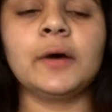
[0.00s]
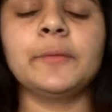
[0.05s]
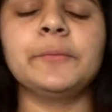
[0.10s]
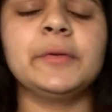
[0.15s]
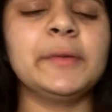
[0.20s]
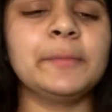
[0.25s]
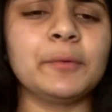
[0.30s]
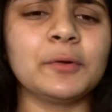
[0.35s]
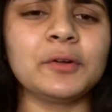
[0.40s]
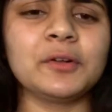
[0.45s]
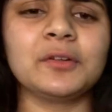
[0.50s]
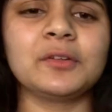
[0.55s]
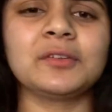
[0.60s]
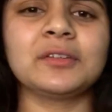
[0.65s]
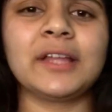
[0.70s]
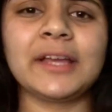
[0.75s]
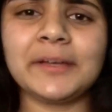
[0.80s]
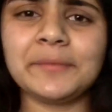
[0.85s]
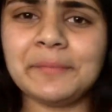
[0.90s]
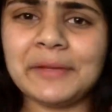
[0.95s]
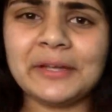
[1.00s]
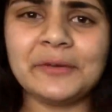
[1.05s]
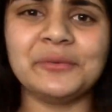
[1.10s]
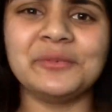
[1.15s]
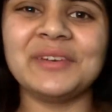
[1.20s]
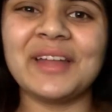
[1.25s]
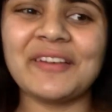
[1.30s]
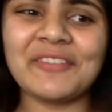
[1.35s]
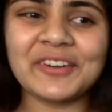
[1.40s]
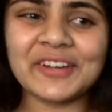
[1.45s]
People like me who
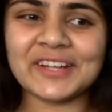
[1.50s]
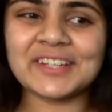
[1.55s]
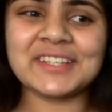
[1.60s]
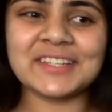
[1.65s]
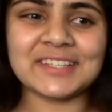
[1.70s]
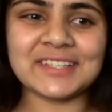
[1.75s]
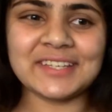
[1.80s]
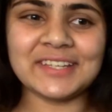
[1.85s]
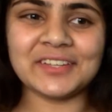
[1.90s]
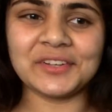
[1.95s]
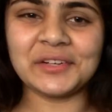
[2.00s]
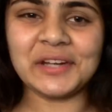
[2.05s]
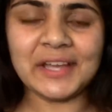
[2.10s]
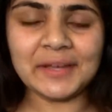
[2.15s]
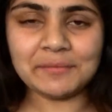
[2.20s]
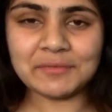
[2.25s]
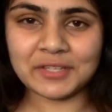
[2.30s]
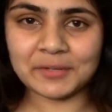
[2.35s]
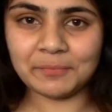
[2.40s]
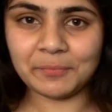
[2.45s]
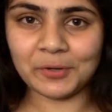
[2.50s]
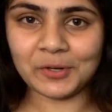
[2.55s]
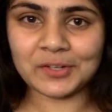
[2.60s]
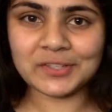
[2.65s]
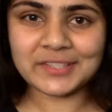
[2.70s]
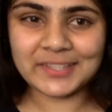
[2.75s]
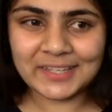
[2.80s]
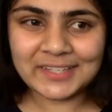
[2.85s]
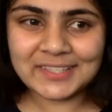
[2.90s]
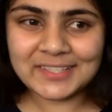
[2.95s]
never get to see their names in
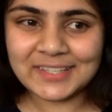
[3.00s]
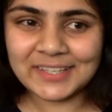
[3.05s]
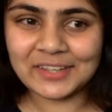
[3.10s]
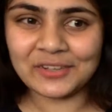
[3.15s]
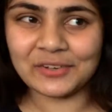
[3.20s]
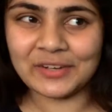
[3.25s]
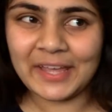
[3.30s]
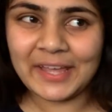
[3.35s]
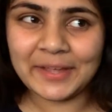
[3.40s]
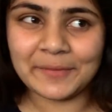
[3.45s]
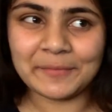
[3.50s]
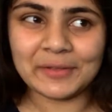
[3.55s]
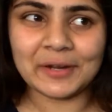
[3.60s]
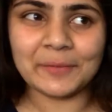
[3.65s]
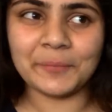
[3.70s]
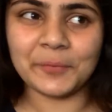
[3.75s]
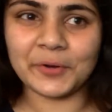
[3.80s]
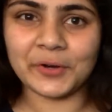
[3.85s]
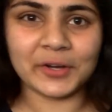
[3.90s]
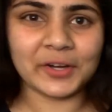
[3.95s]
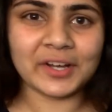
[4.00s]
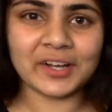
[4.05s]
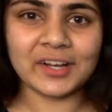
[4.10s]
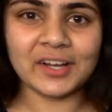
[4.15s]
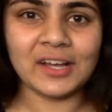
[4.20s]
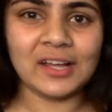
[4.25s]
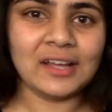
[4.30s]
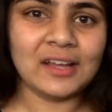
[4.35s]
books get to see their name in a book.